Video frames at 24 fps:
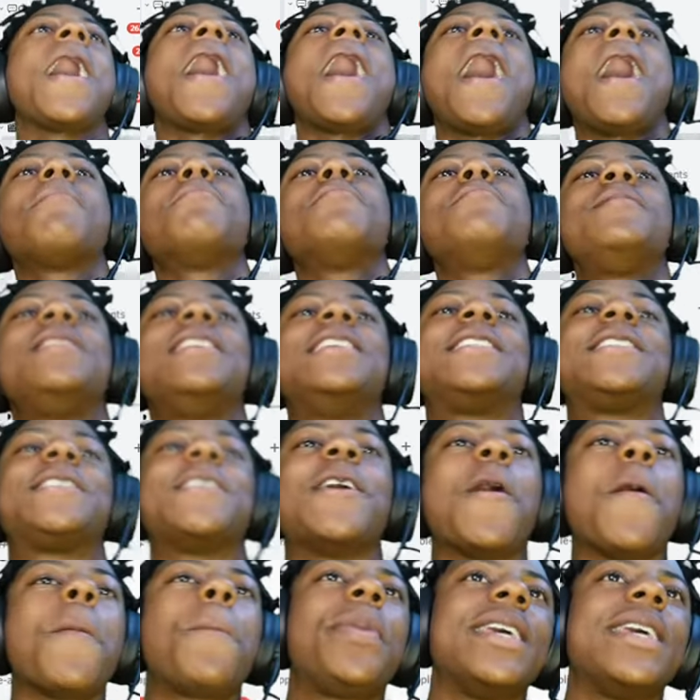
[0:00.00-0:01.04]
I'm gonna be
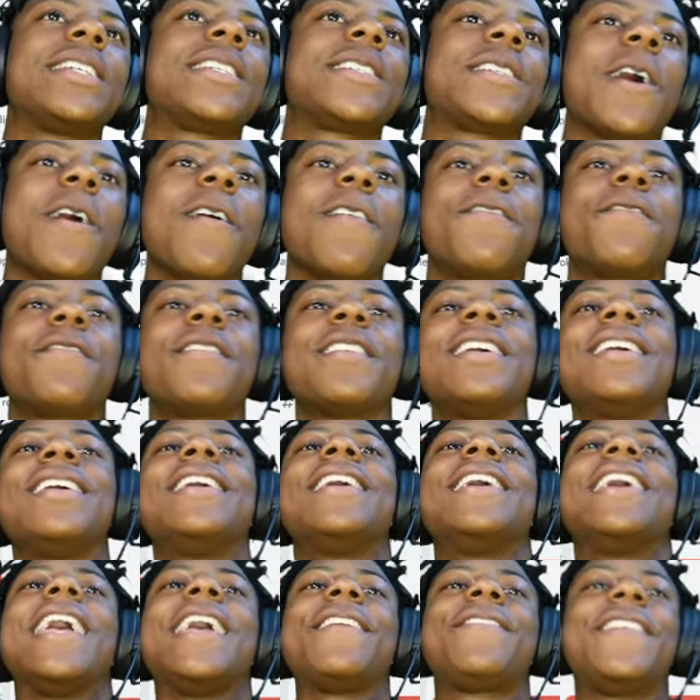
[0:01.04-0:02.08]
so pissed off
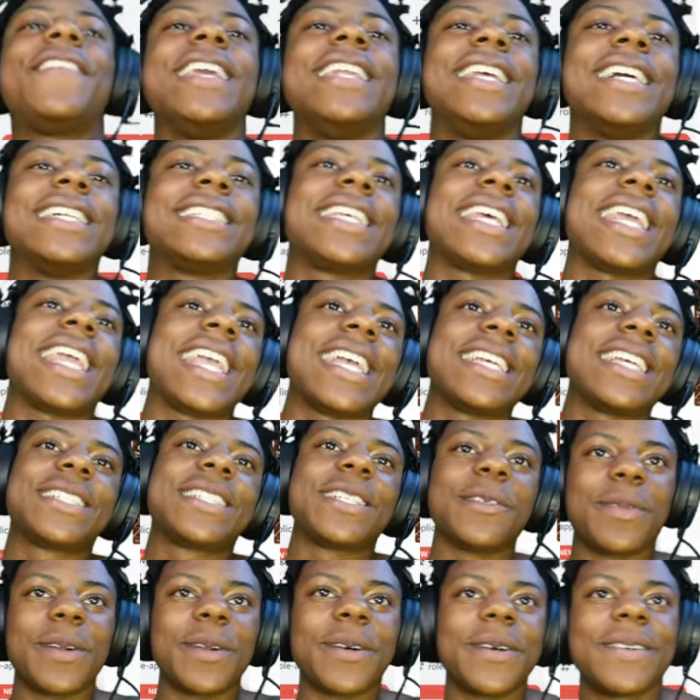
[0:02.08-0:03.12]
if he doesn't
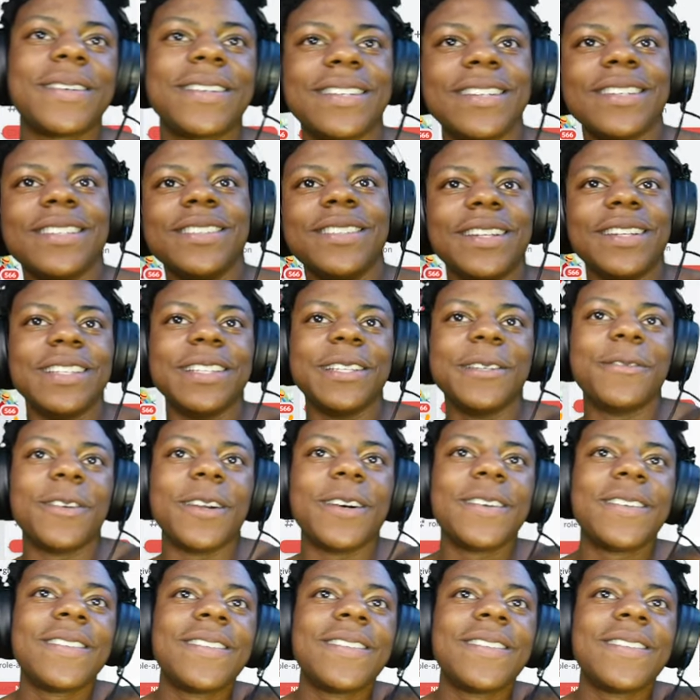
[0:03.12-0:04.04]
answer, bro. Literally, bro.